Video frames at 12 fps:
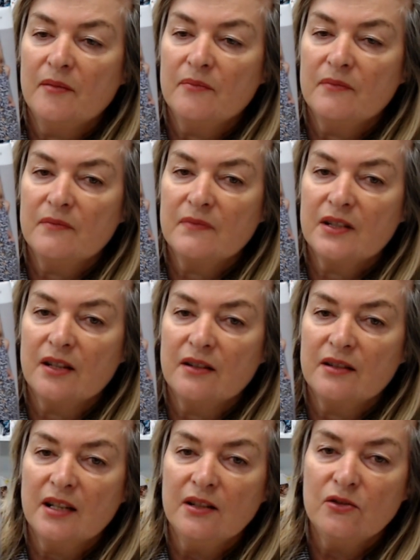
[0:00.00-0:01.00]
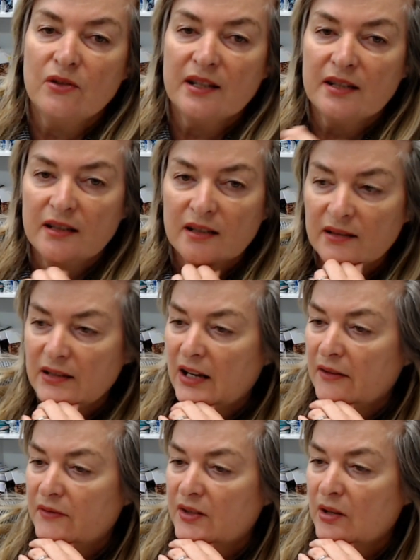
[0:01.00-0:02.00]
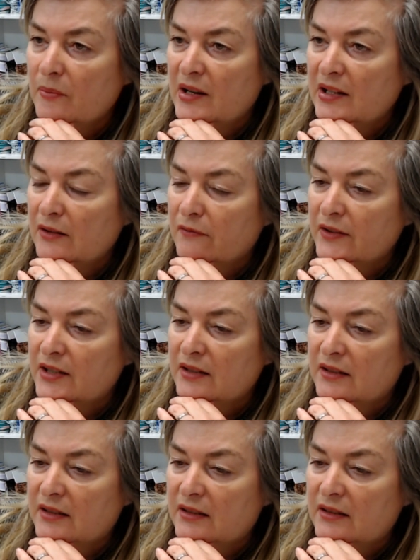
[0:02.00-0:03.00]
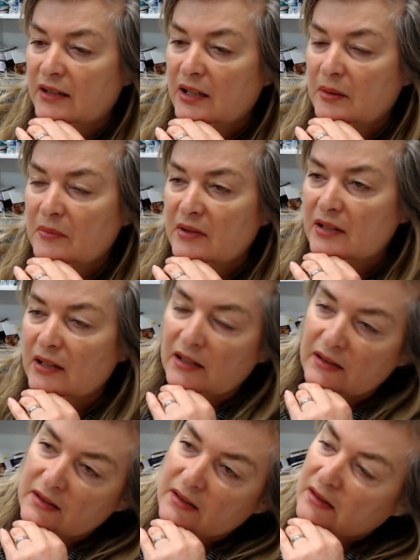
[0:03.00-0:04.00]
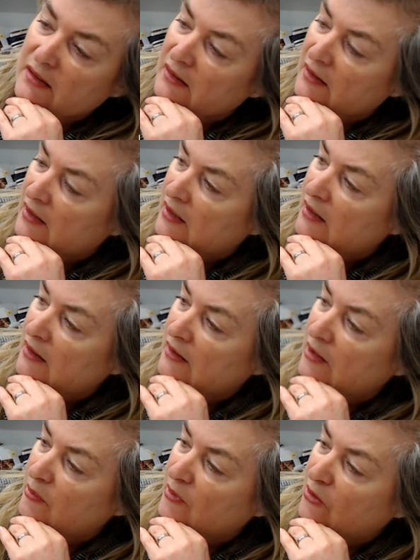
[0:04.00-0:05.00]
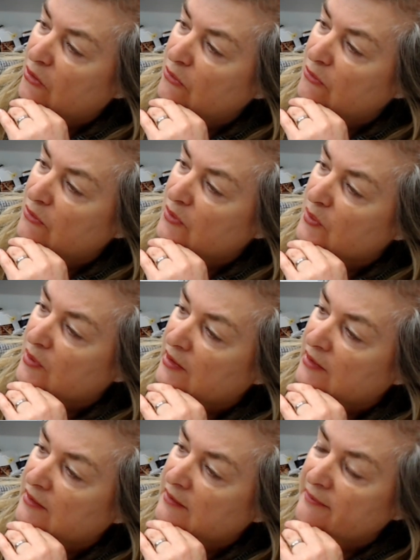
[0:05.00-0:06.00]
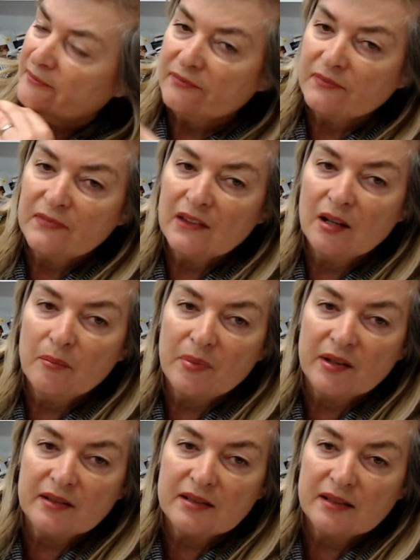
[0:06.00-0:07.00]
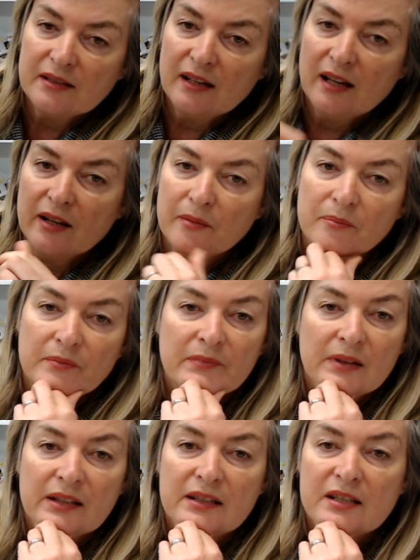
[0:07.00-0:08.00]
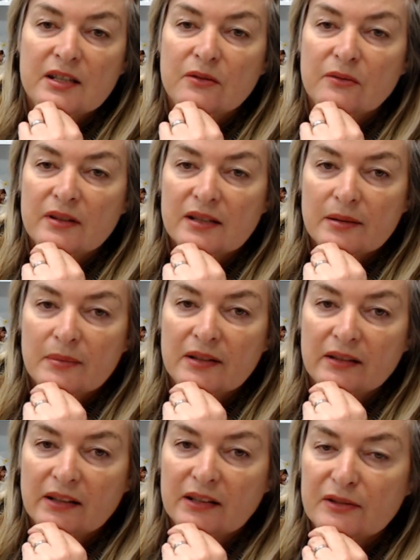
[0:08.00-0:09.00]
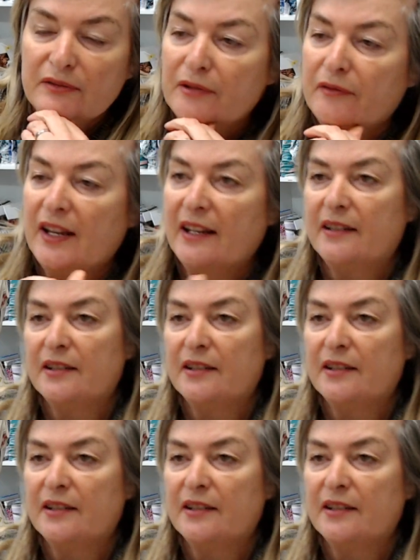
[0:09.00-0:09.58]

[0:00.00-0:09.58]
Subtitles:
So the sundress, it doesn't have so many fitted seams as the Mccall's one, but it's still a similar kind of effect.